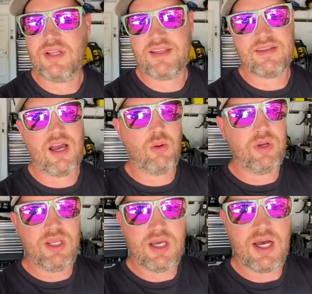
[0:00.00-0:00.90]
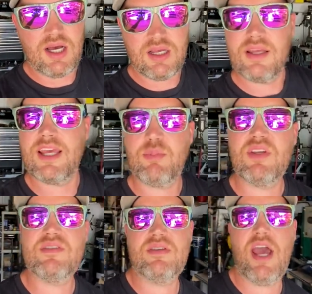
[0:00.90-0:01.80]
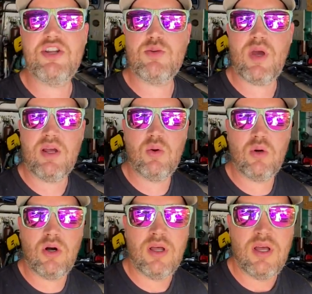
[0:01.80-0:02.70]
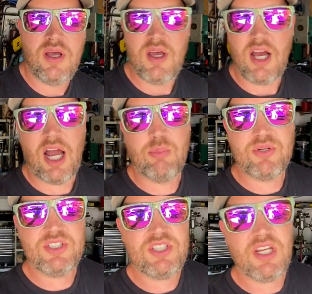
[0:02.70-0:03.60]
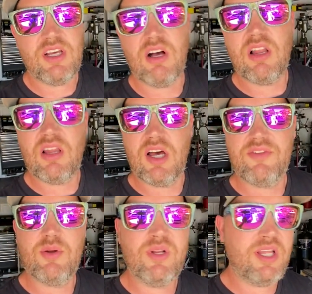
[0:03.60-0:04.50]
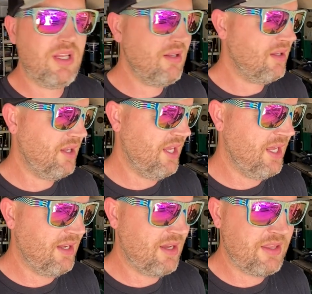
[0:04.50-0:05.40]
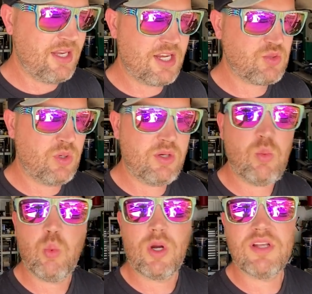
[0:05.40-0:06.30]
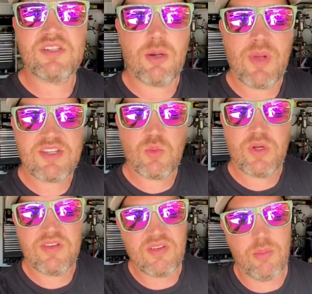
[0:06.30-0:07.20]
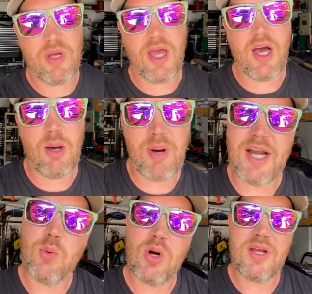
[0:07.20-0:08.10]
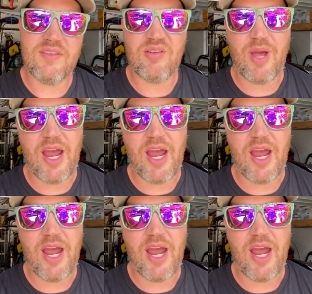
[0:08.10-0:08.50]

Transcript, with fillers: That's how we uh, kept this engine bay cool. I appreciate y'all uh, tuning in. And on the next one, we're going to start messing with some uh, body work and some